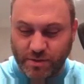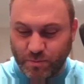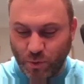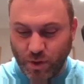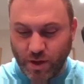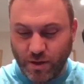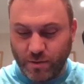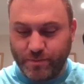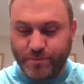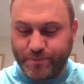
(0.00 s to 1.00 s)
Um,
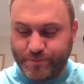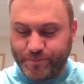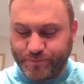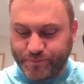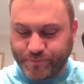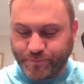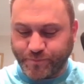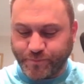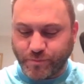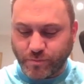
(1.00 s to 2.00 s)
yeah.
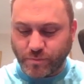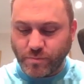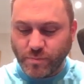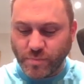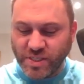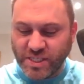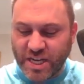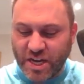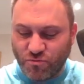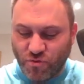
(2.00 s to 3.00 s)
Where have we
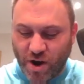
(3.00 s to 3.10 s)
put that?